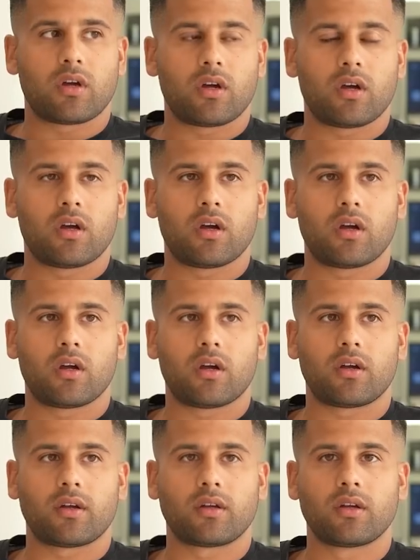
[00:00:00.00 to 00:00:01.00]

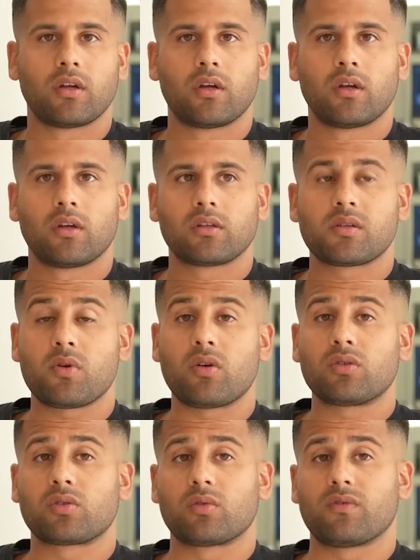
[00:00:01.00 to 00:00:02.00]
To be
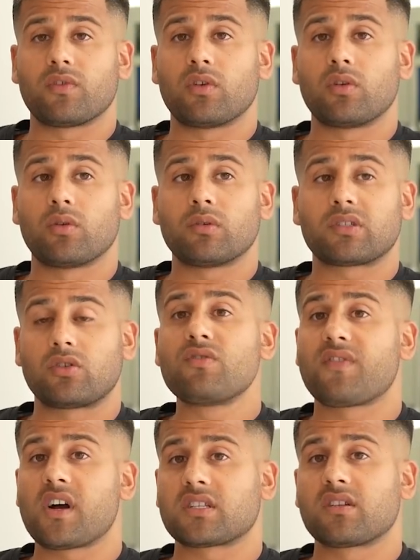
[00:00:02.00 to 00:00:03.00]
honest with you, it was
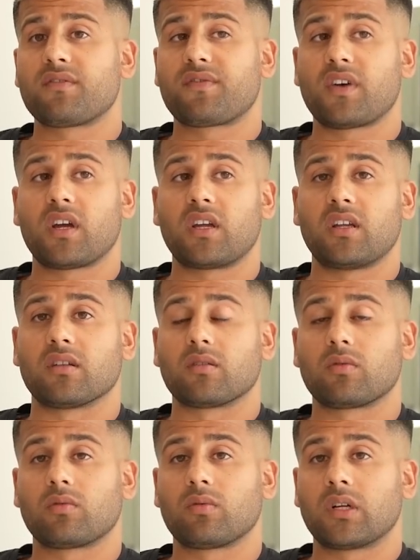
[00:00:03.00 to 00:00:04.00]
2013
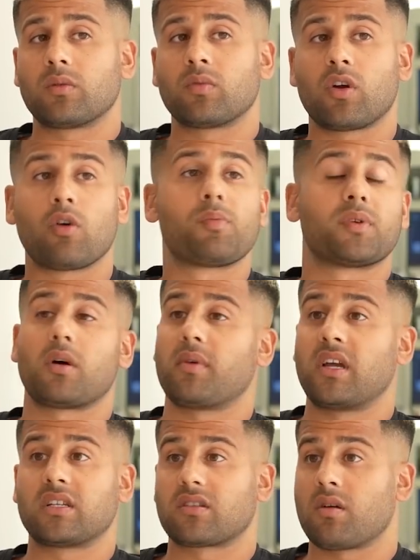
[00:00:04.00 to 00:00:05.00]
when we opened
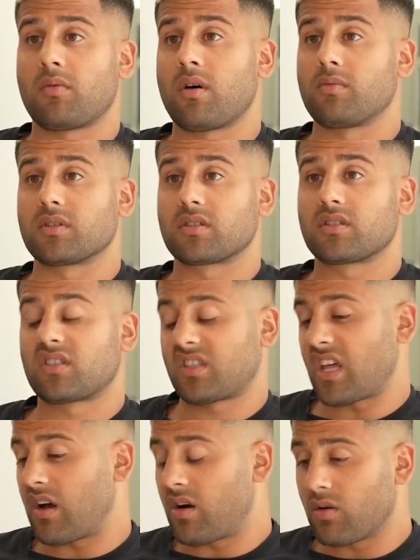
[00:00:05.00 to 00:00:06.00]
up Star Barbers.
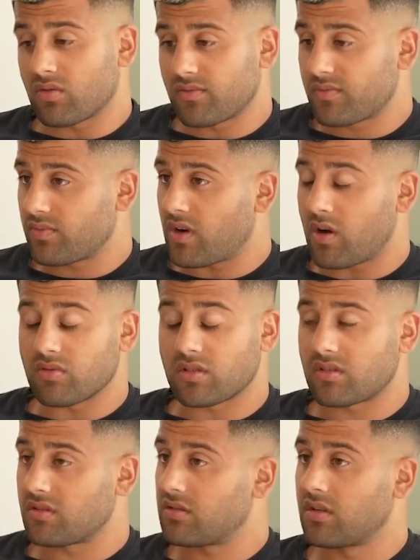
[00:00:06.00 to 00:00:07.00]
That I
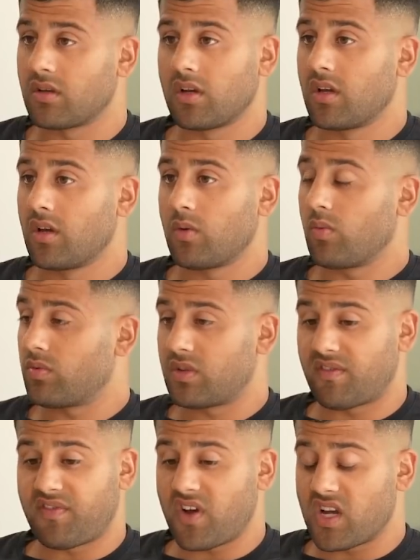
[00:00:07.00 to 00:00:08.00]
was
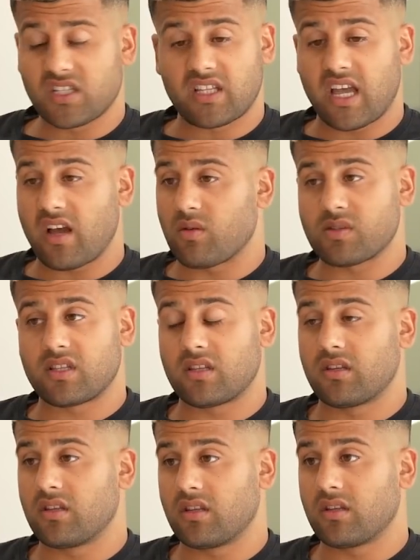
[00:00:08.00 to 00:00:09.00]
the first day I was
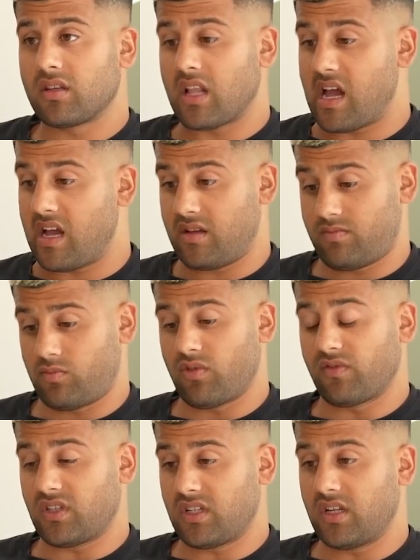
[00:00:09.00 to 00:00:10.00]
like,
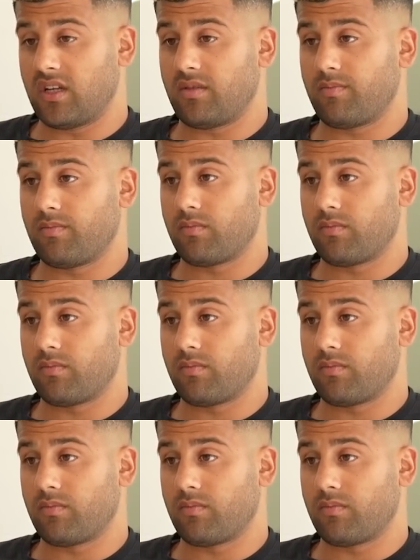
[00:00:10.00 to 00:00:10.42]
obviously.